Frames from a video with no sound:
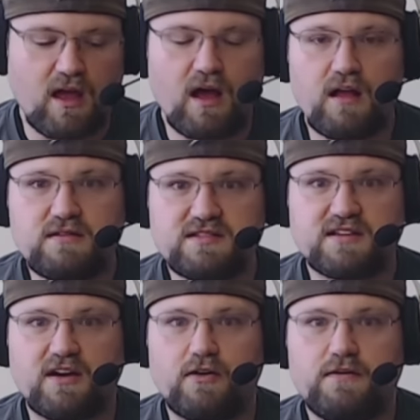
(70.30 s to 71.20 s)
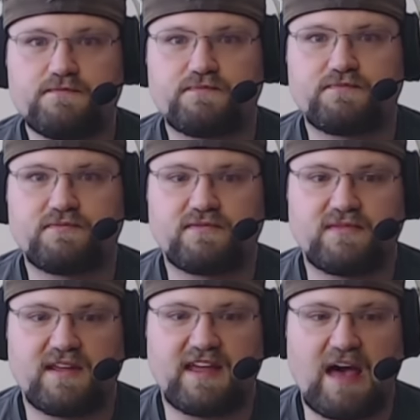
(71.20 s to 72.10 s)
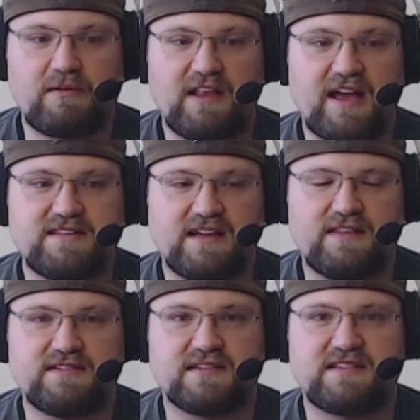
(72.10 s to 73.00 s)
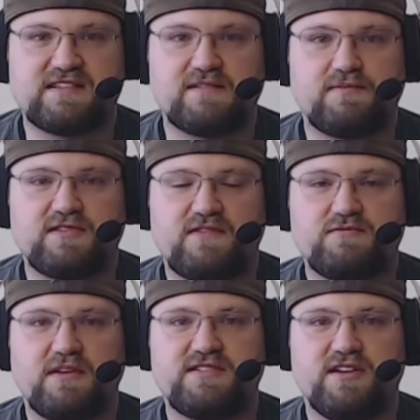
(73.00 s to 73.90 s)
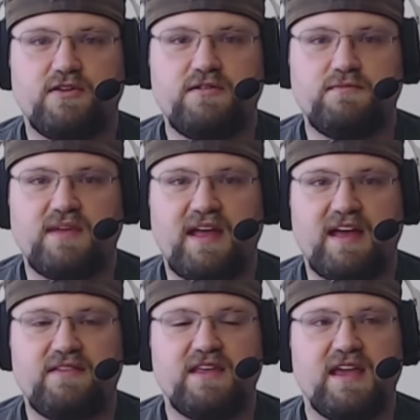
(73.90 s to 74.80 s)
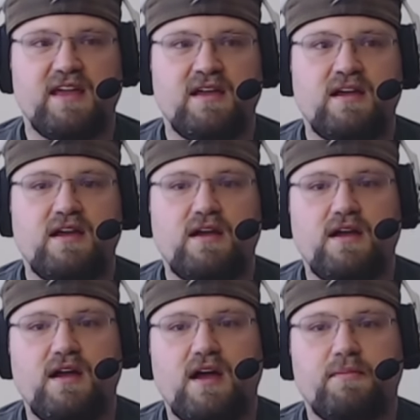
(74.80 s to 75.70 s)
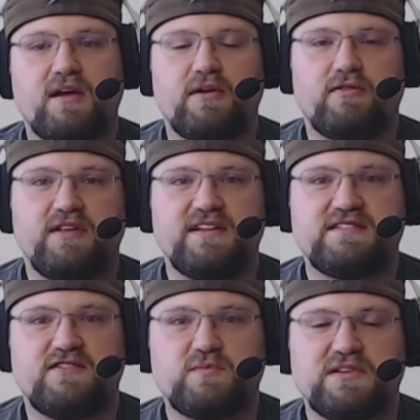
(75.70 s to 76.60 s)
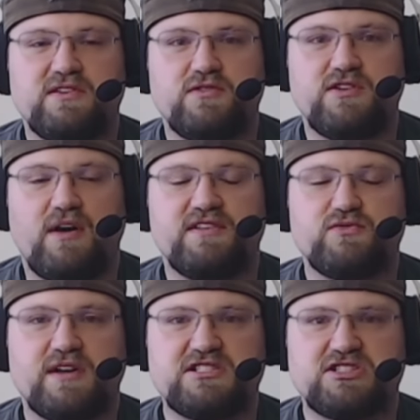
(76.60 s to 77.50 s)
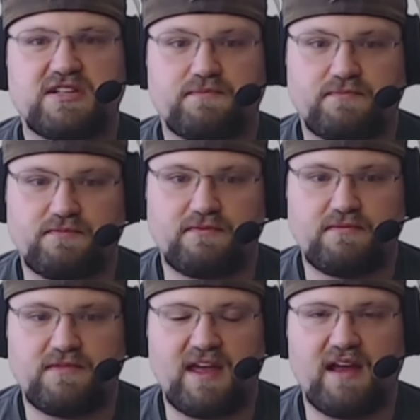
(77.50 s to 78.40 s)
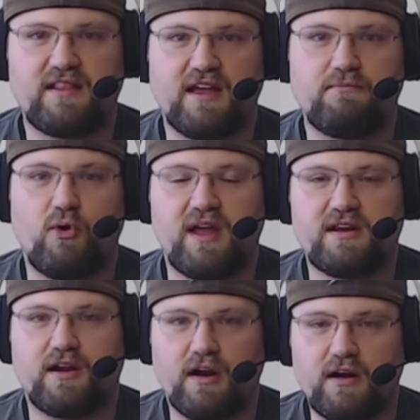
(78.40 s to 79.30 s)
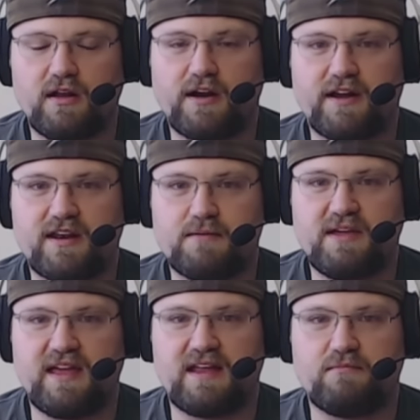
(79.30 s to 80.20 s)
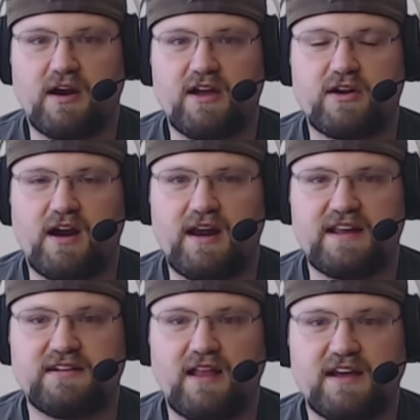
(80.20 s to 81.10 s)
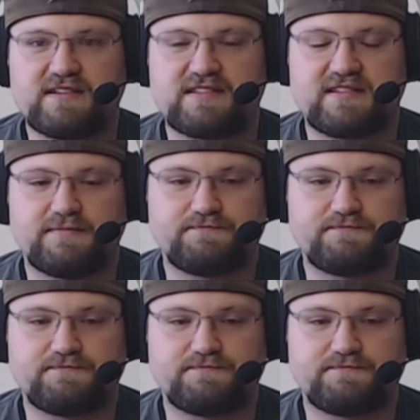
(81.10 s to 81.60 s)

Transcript: Also, capitalizing on the success of, of Splatoon and the upcoming release of Splatoon two on the Switch, the Inkling Boy and Girl are going to be in Mario Kart eight Deluxe.